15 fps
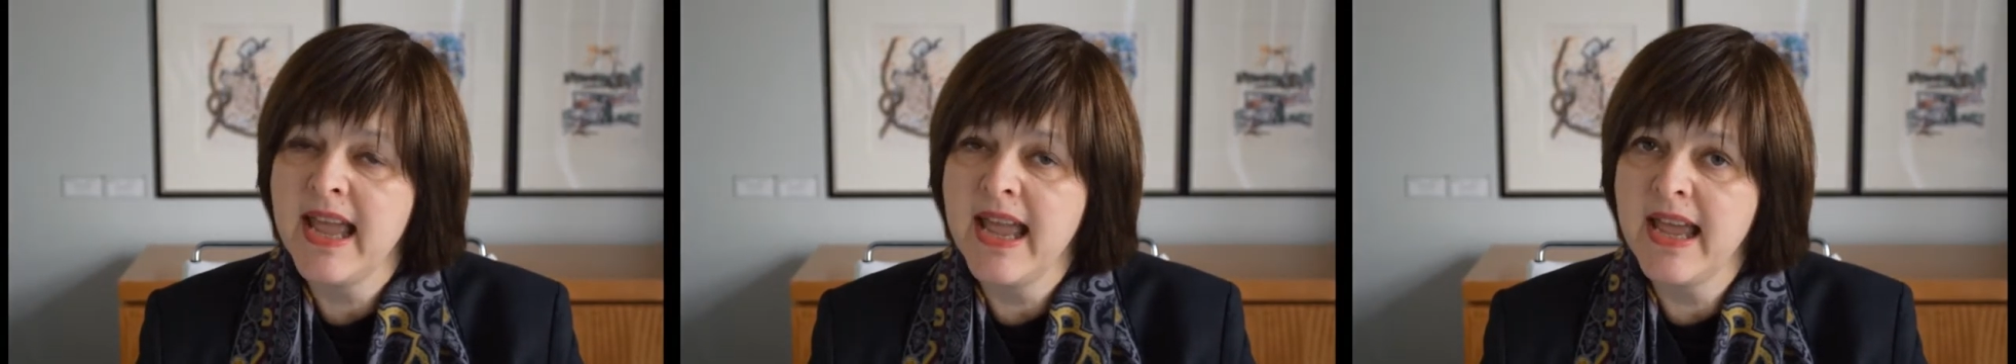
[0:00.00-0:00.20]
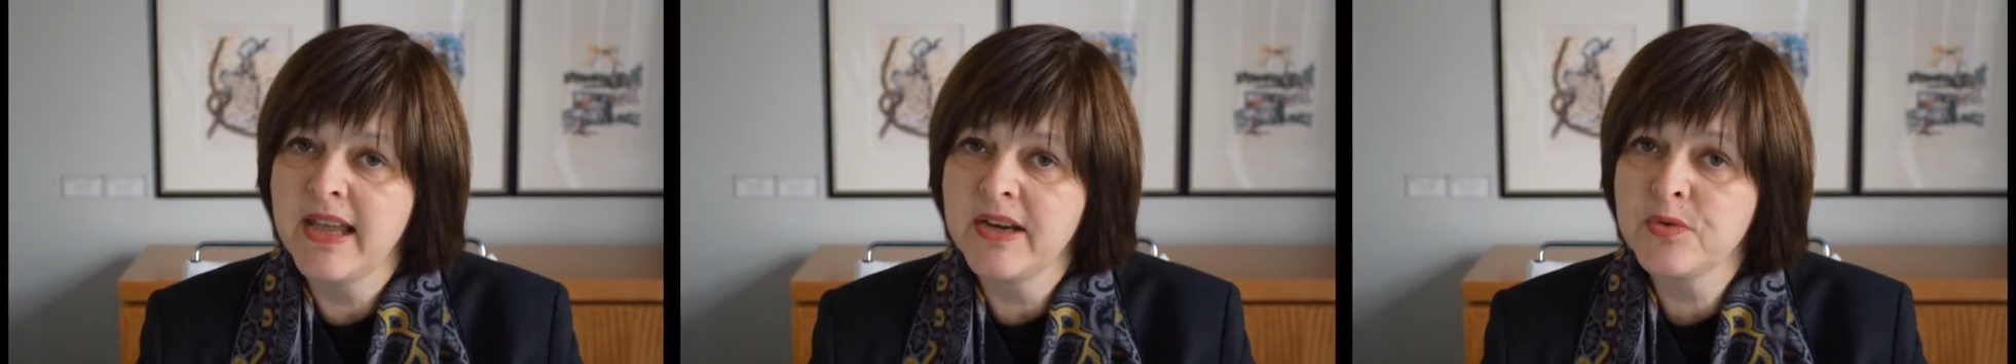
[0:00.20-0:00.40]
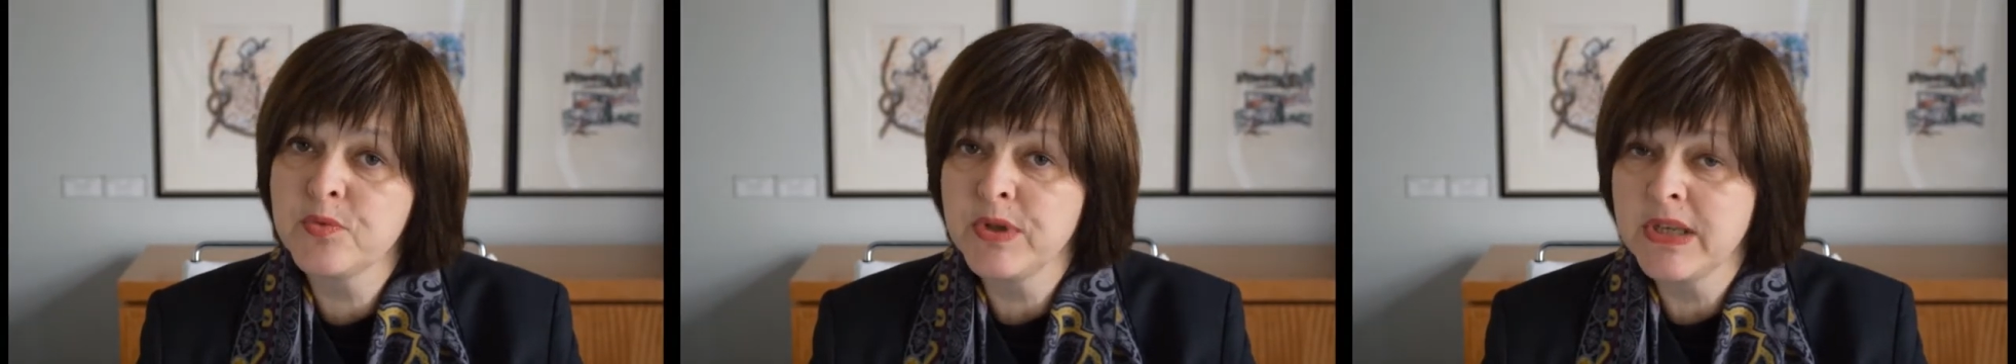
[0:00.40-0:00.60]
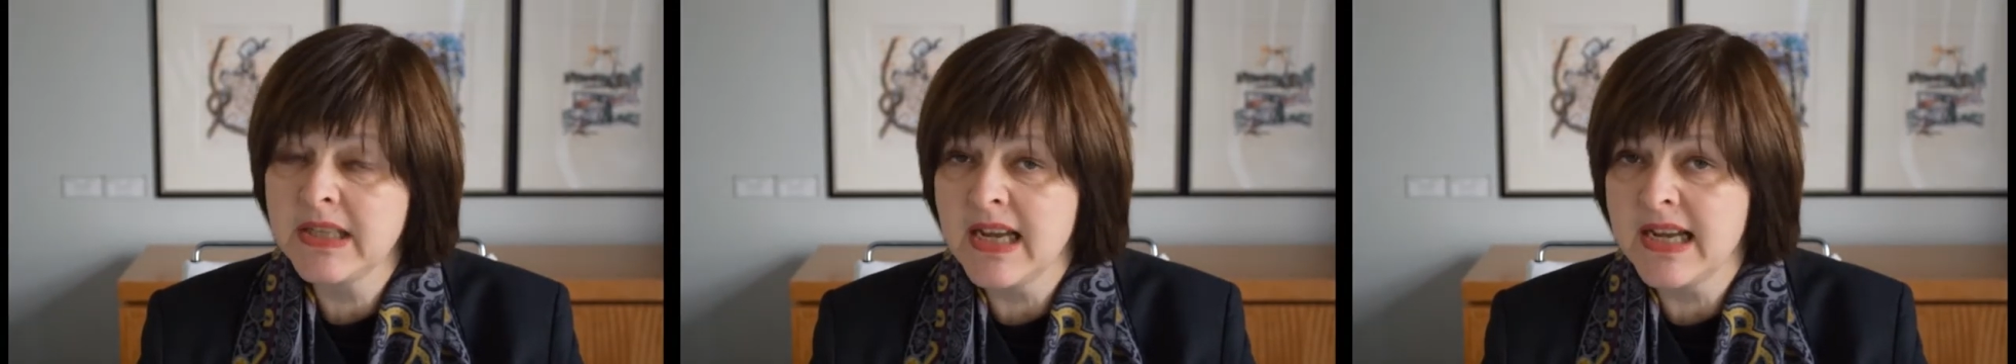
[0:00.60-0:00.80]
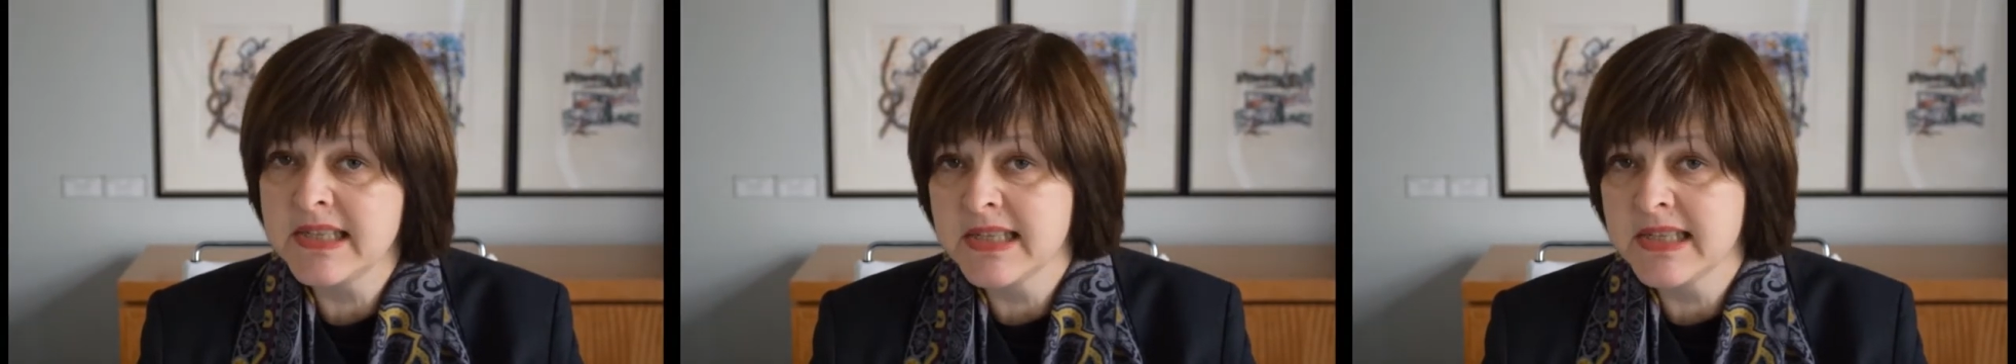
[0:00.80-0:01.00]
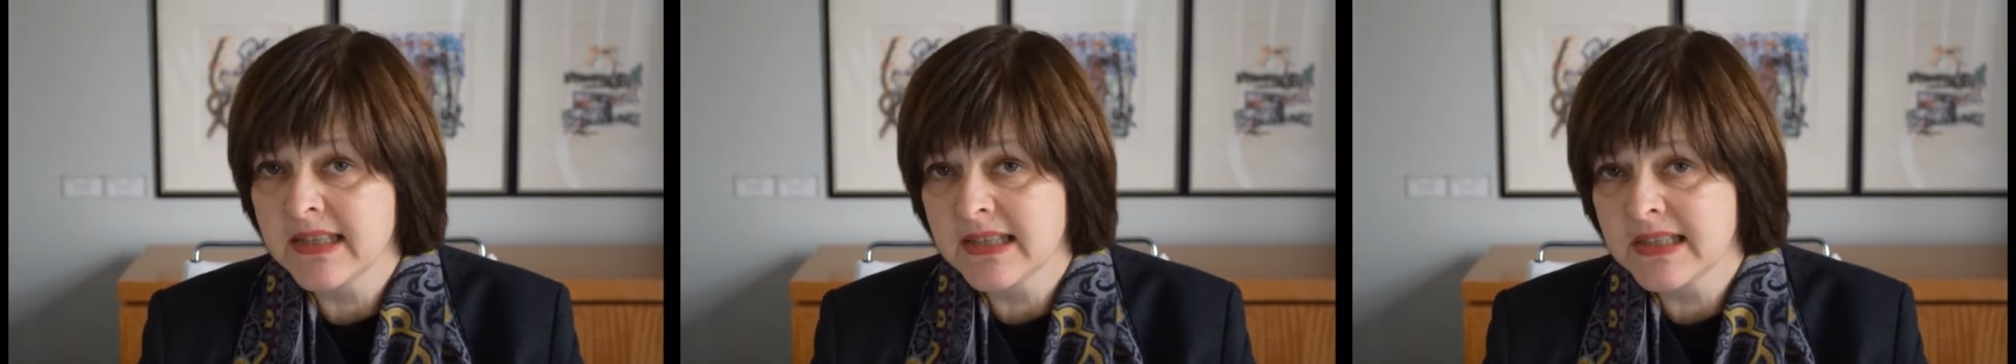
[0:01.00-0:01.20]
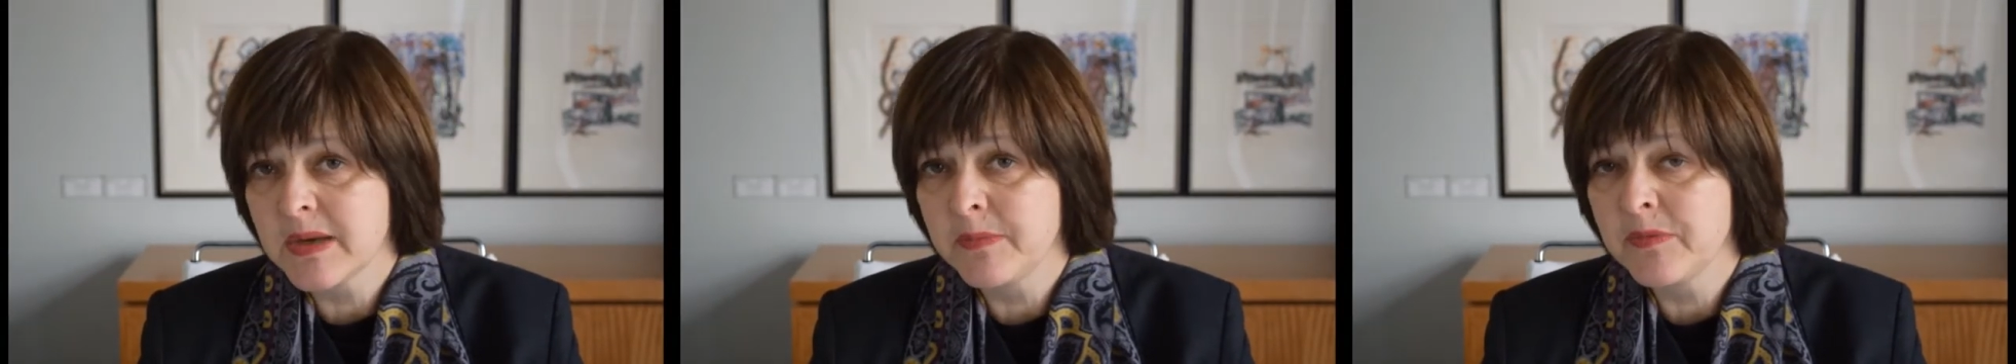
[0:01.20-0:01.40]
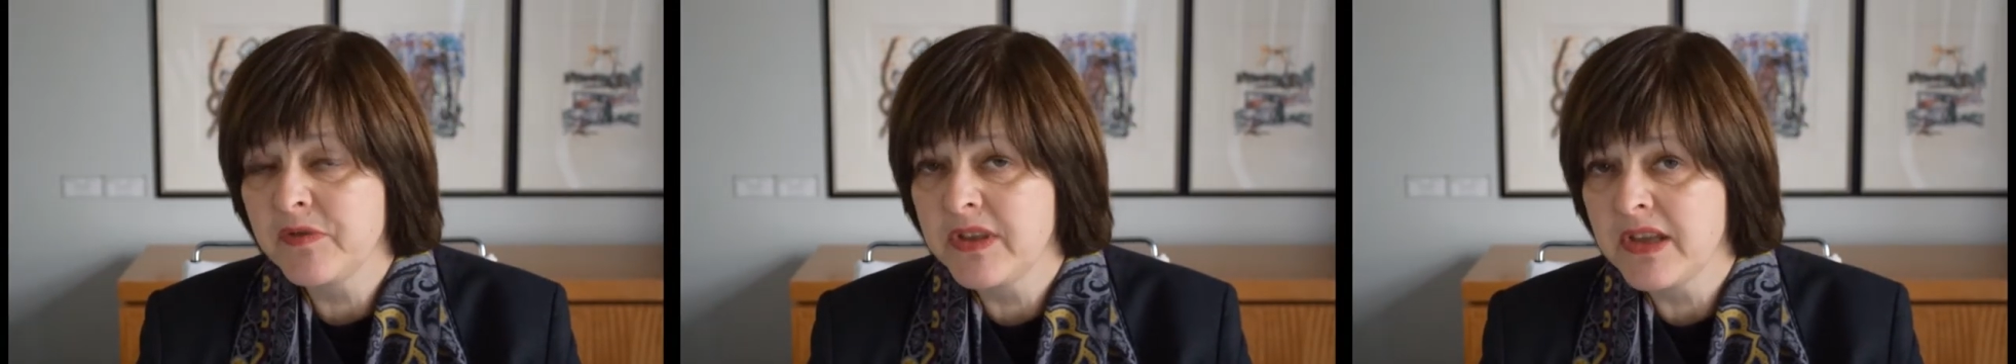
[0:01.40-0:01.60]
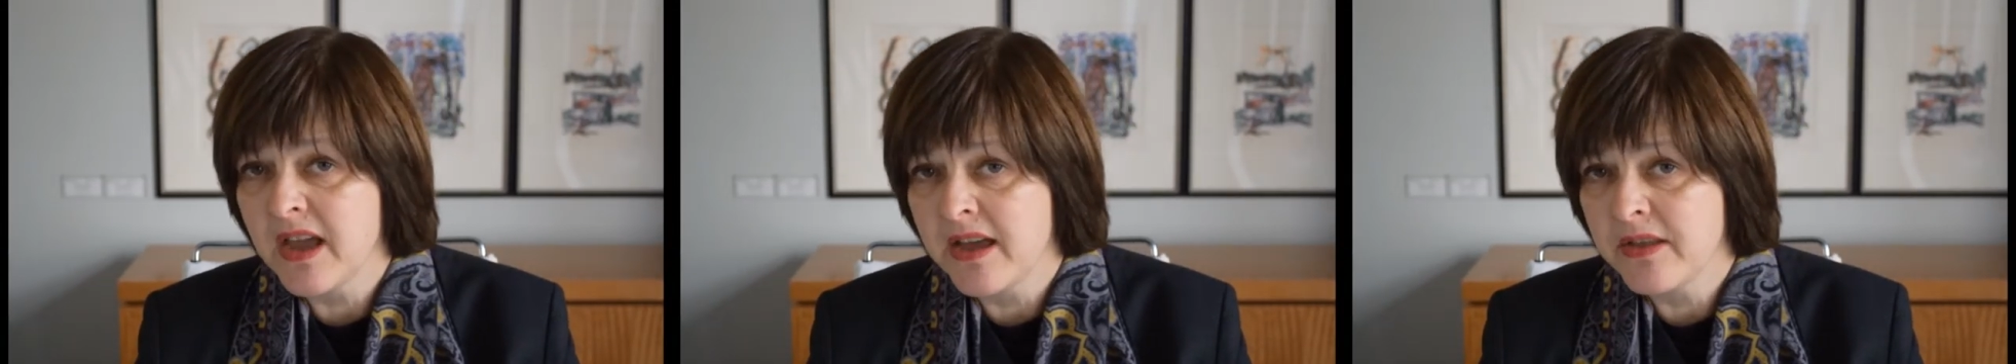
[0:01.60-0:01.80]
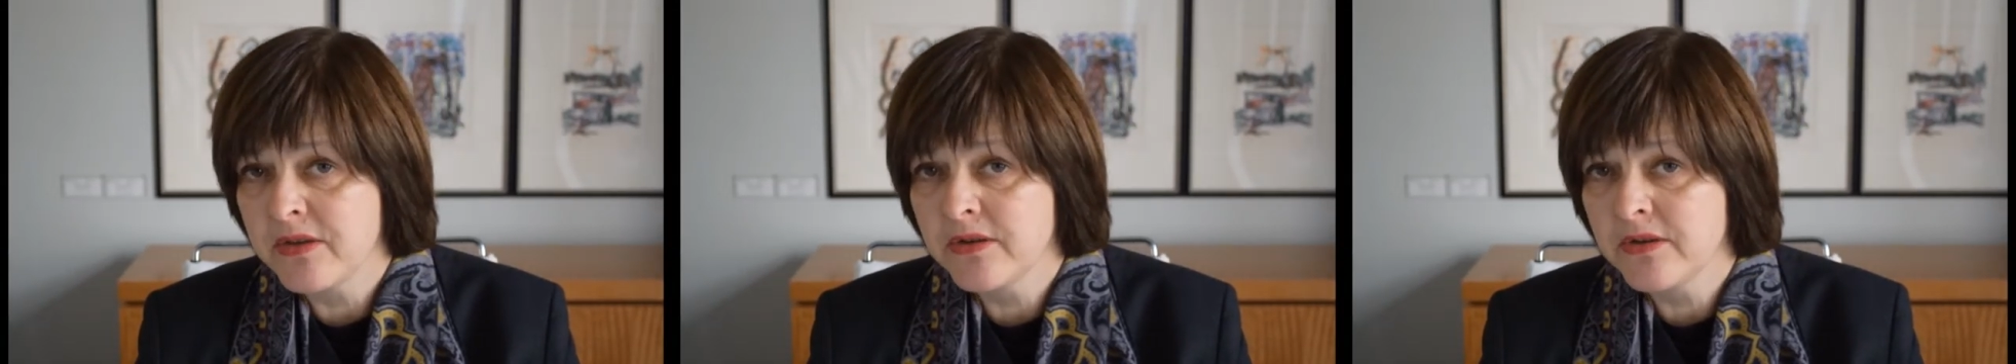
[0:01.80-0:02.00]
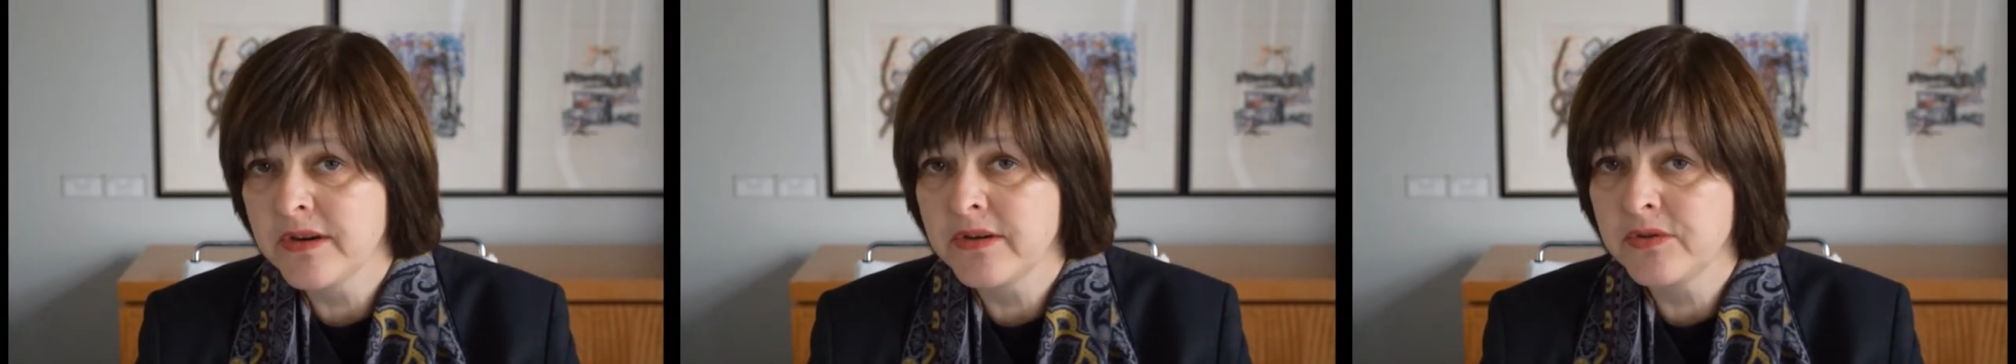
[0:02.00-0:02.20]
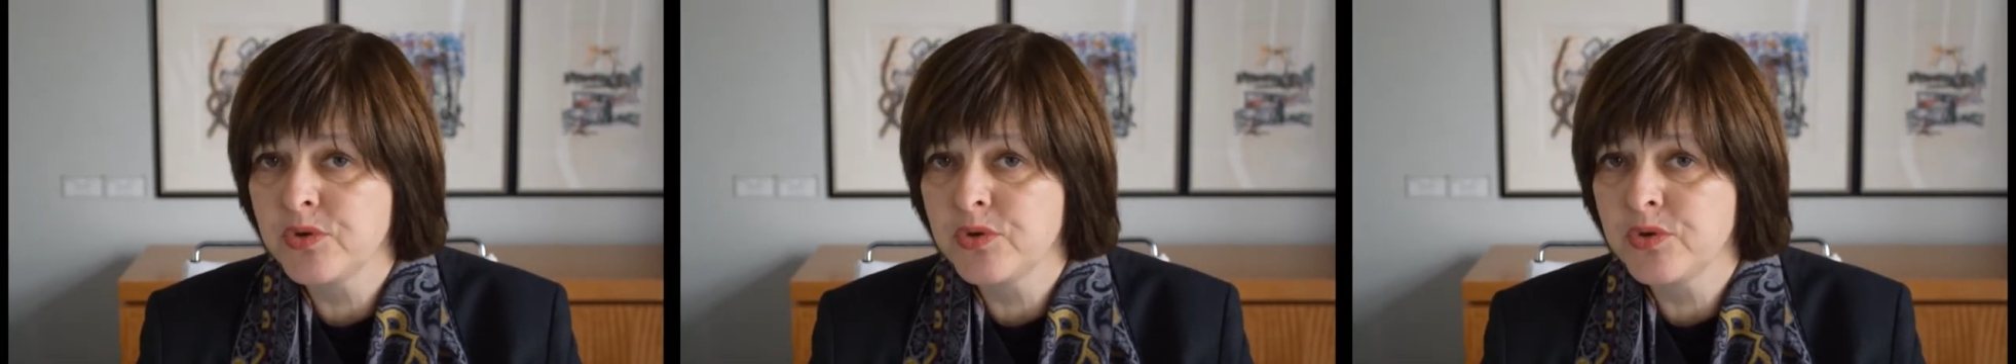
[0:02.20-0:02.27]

and realizing that some of the other